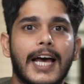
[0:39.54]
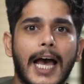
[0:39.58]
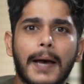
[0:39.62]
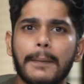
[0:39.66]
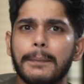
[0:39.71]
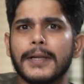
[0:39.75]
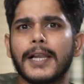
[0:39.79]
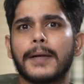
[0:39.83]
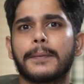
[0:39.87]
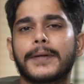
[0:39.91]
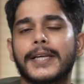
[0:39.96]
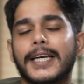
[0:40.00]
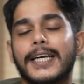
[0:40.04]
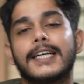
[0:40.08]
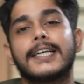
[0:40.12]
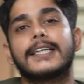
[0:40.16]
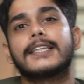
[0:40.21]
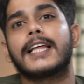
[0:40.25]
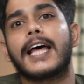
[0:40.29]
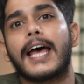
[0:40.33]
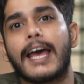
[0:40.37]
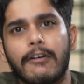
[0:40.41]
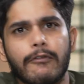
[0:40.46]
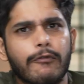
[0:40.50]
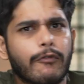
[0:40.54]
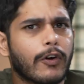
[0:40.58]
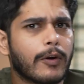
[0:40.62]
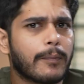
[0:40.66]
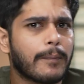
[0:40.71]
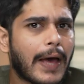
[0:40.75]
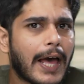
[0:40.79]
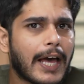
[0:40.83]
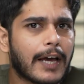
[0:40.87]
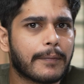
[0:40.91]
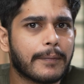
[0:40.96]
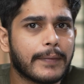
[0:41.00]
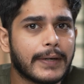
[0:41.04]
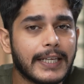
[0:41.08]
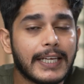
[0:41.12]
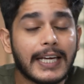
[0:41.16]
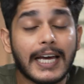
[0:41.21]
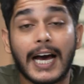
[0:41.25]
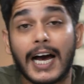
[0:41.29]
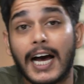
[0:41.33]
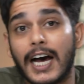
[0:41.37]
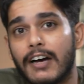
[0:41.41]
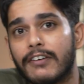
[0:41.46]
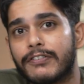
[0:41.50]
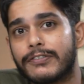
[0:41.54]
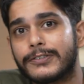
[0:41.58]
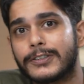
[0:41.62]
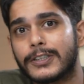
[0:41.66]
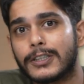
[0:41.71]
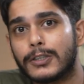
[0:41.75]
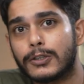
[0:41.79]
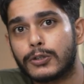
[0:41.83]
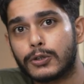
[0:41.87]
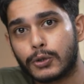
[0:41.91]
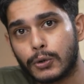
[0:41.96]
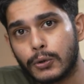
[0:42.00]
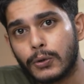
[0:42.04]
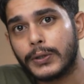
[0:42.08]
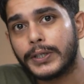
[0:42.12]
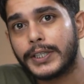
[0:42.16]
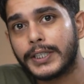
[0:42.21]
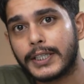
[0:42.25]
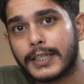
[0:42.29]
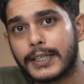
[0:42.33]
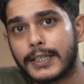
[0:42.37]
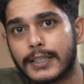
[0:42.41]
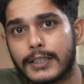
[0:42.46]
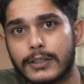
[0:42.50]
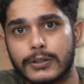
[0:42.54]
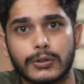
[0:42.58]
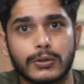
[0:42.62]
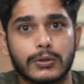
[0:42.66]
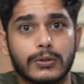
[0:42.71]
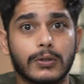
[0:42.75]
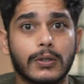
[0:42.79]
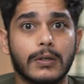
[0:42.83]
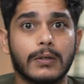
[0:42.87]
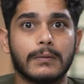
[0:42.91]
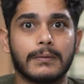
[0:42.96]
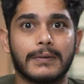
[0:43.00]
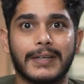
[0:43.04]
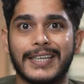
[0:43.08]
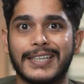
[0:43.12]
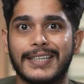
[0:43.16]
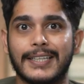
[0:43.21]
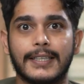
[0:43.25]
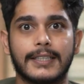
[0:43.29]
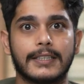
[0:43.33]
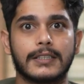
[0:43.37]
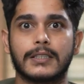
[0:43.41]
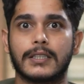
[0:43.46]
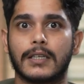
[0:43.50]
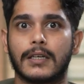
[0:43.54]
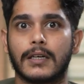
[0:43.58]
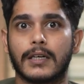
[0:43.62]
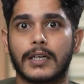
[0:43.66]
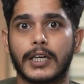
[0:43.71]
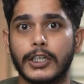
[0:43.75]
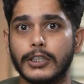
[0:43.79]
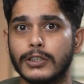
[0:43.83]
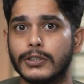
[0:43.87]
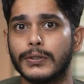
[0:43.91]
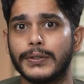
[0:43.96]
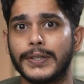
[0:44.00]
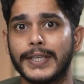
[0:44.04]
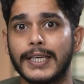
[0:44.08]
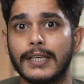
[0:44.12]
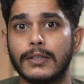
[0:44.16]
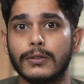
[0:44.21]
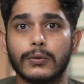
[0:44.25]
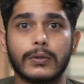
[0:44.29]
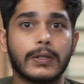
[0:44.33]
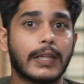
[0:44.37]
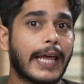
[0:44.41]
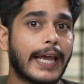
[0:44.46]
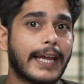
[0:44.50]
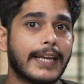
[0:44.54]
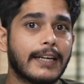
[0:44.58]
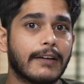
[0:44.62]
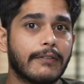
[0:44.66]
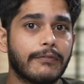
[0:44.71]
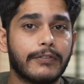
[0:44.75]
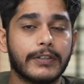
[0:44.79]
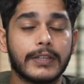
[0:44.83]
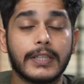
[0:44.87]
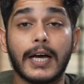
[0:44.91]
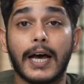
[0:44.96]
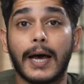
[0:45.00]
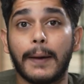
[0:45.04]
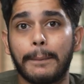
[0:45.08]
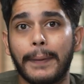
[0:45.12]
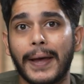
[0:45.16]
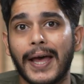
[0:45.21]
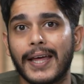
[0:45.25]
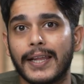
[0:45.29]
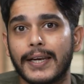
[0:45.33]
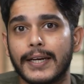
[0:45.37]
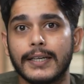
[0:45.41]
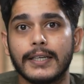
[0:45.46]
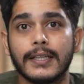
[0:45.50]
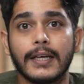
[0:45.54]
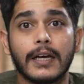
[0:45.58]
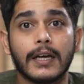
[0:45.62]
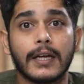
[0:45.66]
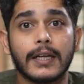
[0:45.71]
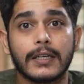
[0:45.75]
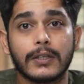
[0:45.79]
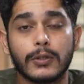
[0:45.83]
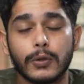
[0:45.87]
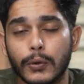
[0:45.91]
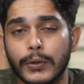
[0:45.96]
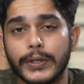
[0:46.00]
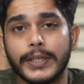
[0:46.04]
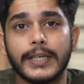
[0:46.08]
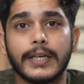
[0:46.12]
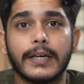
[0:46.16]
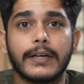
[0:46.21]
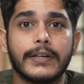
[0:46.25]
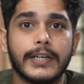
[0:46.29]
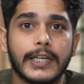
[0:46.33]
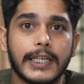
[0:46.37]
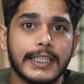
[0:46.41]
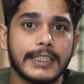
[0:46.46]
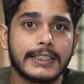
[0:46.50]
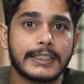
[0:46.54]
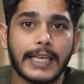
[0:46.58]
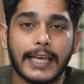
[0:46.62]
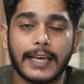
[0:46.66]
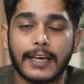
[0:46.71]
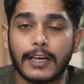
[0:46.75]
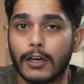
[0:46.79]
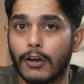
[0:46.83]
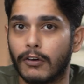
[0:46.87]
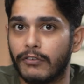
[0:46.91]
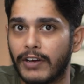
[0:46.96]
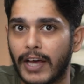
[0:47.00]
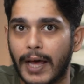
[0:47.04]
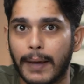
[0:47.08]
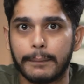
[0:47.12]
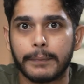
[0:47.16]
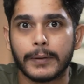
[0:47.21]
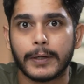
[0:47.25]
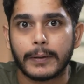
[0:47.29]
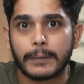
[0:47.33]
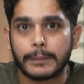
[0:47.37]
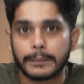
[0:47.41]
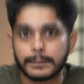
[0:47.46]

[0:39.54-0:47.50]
Apple upgraded the M4 Mac Mini after 2 years, so it is continuing to line up with the apparent two-year release cycle of Apple.